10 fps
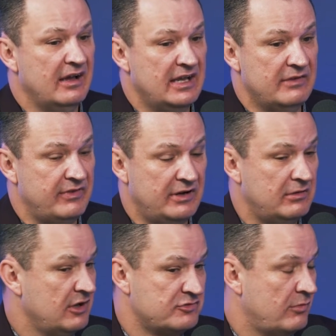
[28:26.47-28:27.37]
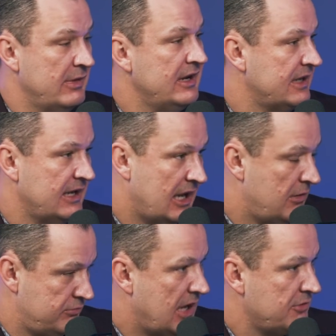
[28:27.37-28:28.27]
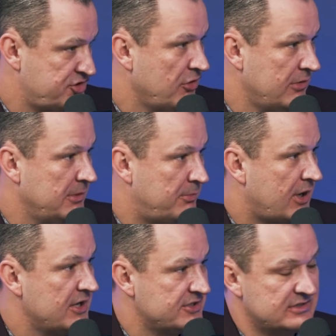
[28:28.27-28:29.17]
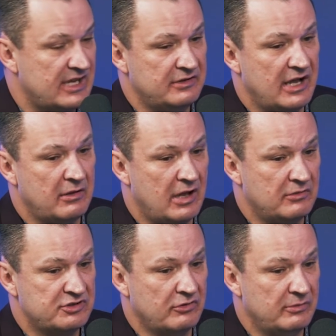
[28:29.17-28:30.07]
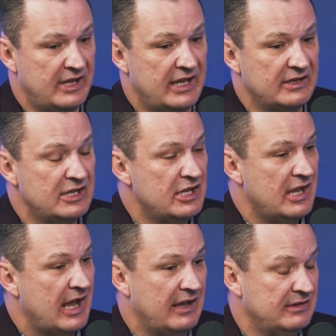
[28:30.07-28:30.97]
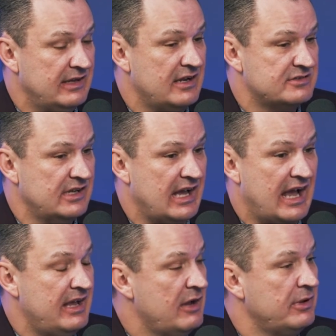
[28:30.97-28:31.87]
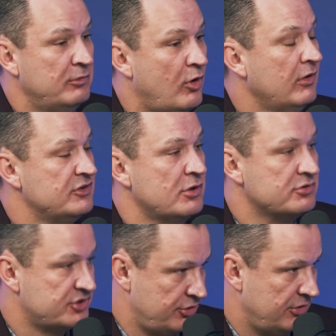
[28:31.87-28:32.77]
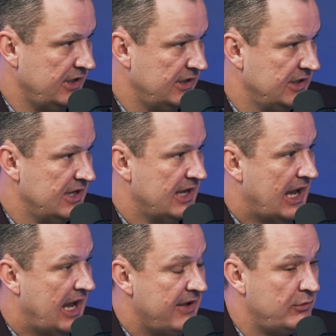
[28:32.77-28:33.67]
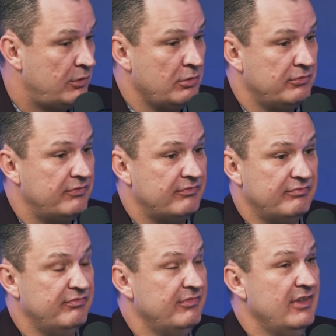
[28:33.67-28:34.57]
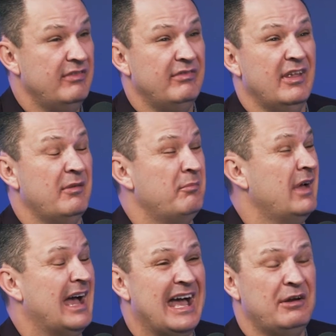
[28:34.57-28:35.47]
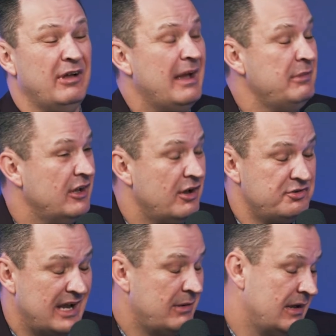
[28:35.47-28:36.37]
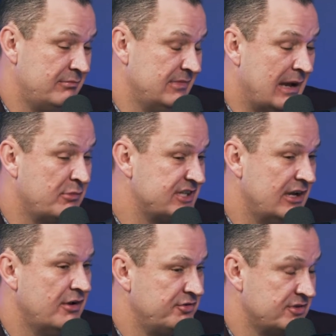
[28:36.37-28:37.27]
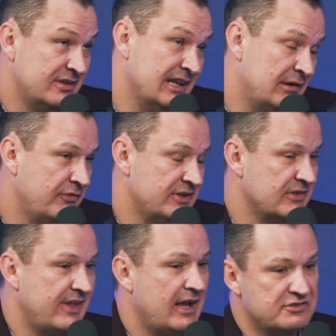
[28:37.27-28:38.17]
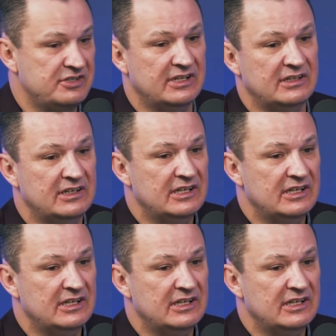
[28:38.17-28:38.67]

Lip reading: If they're eligible for Medicaid, I'll show them the process. I'll show them that. Dallas, I help enroll in Social Security. Mm-hmm. I have enrolled, I don't know how many hundreds. I'm gonna say hundreds because I don't know if it's 1,000 yet.